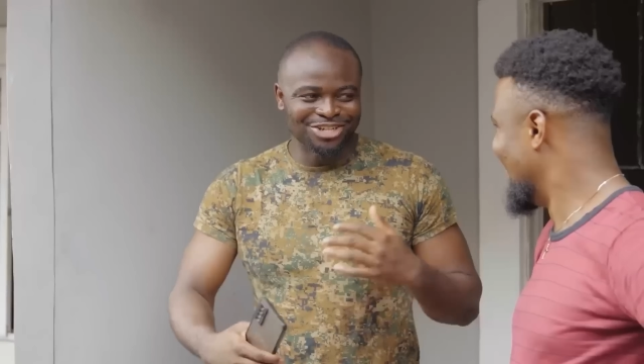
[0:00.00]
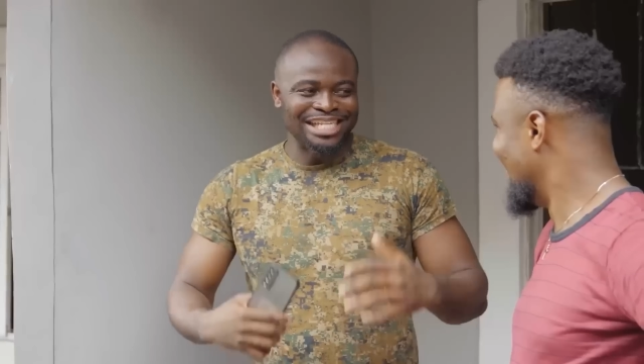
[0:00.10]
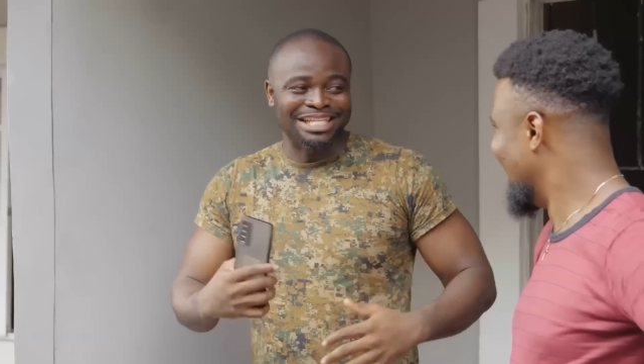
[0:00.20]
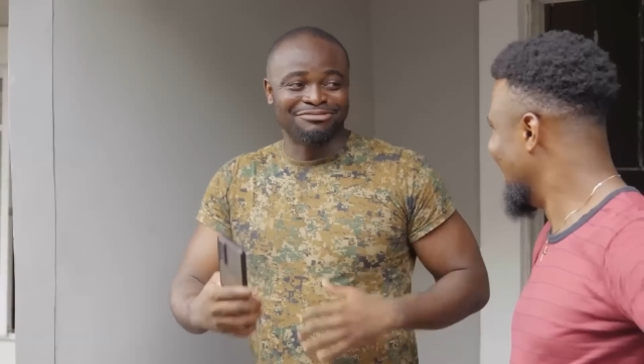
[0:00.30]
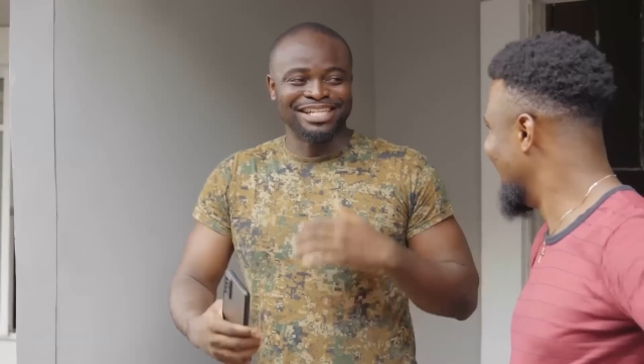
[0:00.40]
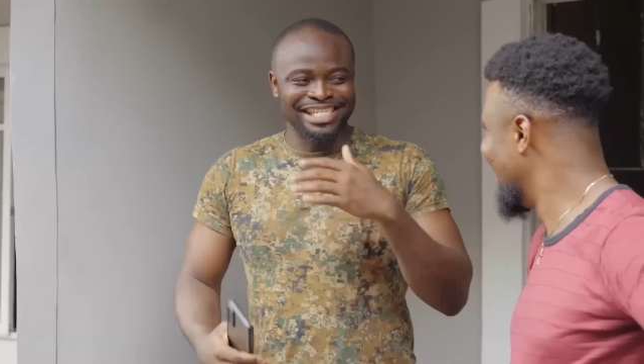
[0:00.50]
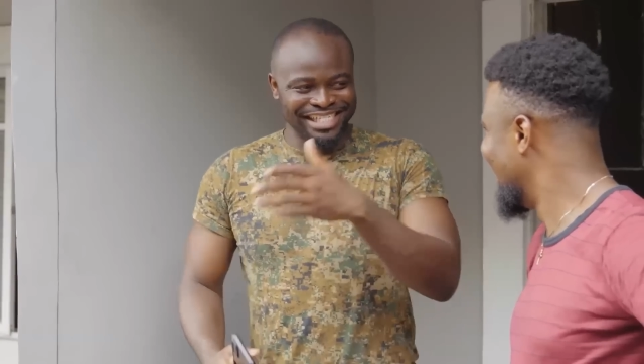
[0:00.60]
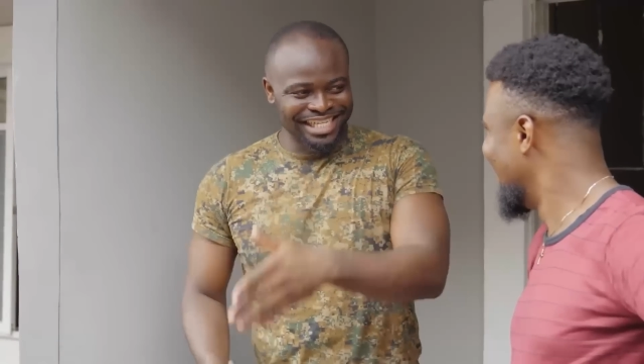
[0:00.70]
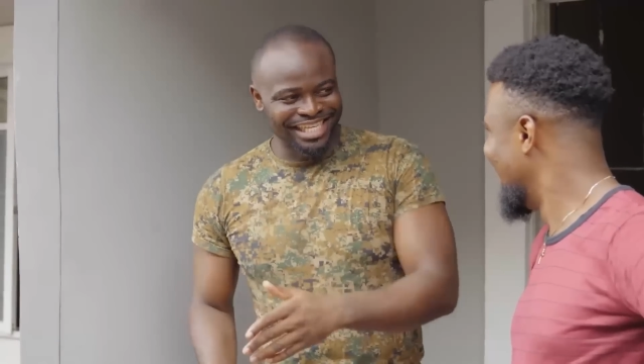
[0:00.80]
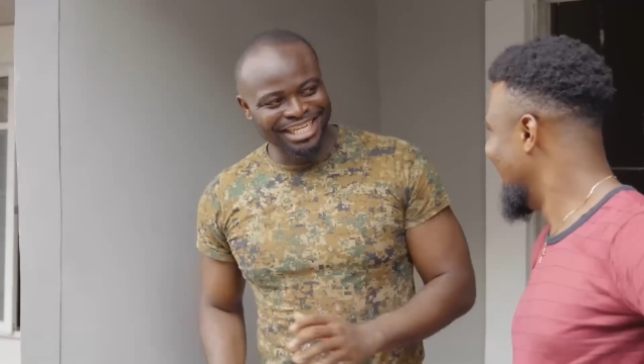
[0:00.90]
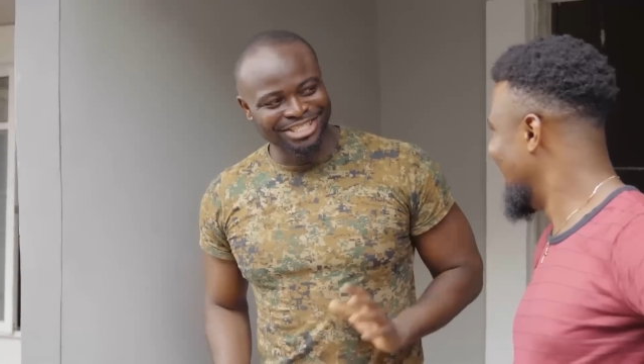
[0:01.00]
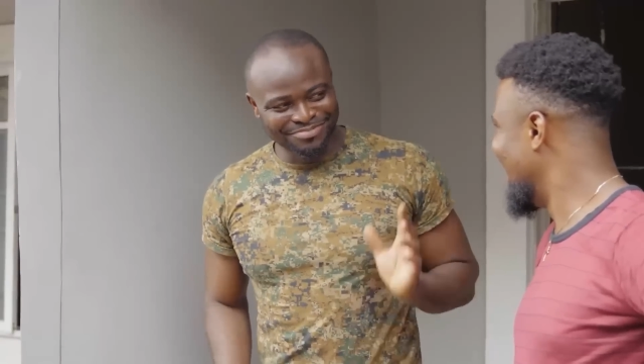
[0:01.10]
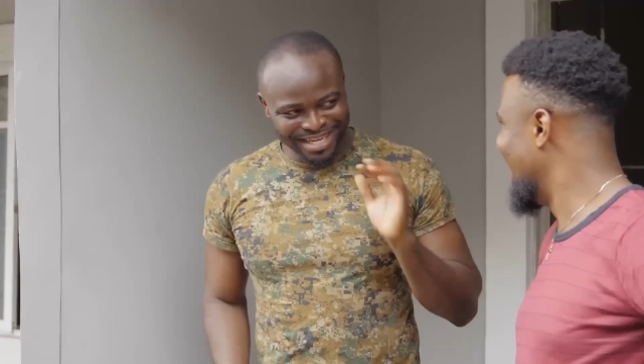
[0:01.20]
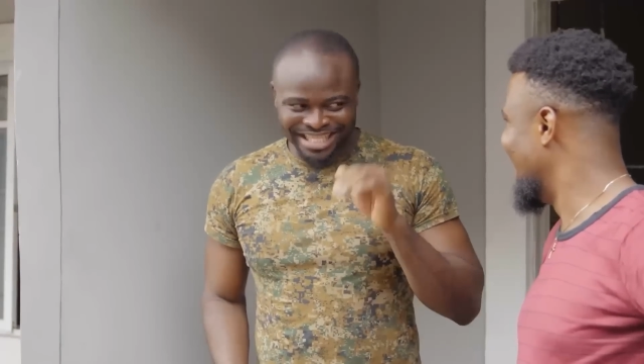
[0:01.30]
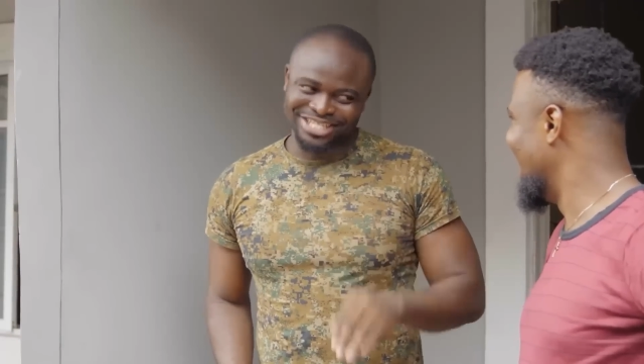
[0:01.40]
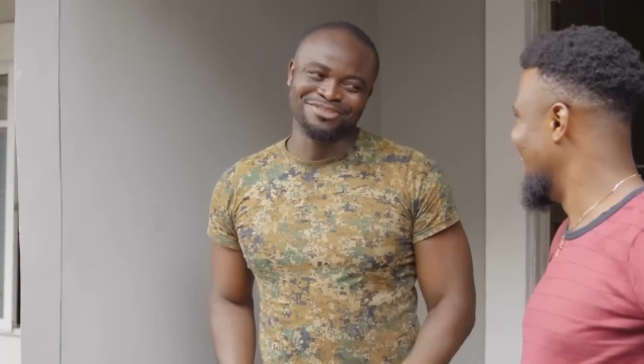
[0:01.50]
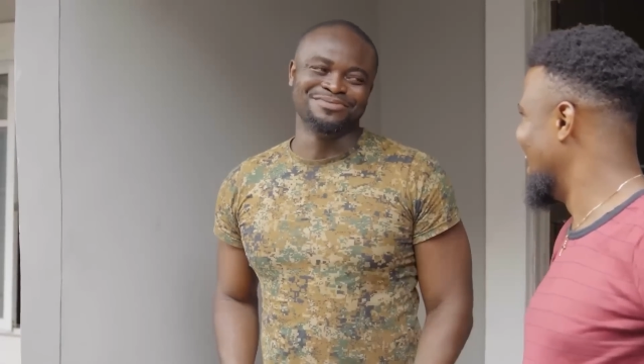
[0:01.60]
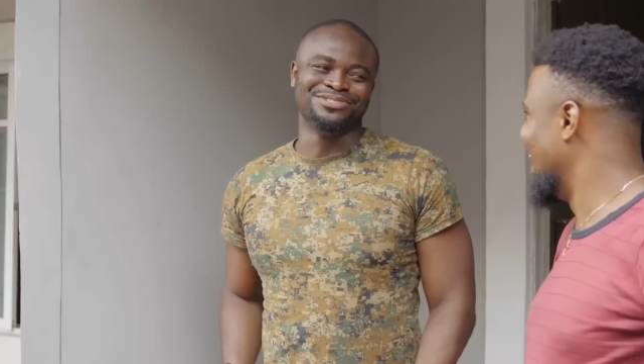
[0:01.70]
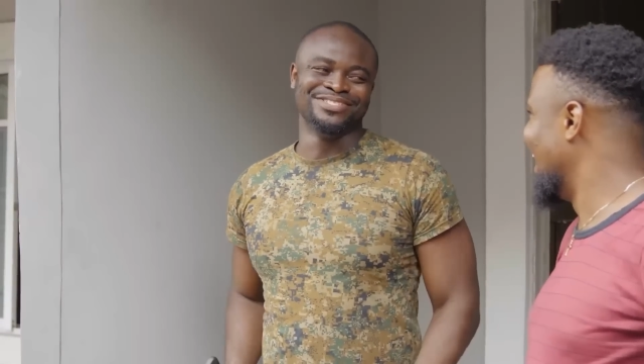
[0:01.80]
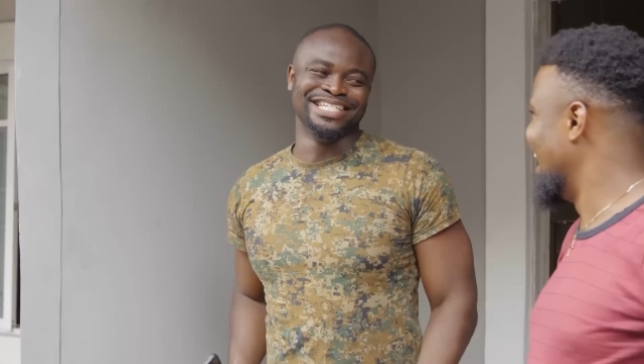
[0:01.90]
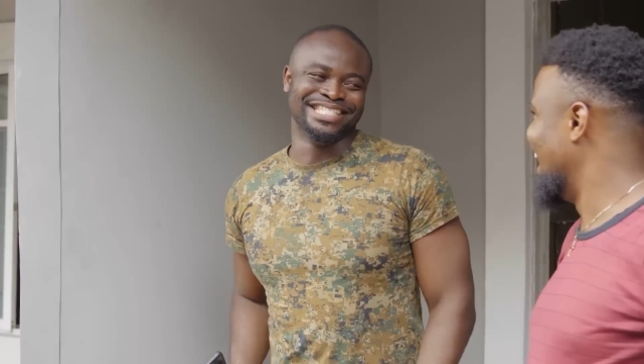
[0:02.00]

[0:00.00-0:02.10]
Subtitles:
just advance the sense a little bit. Let it not be too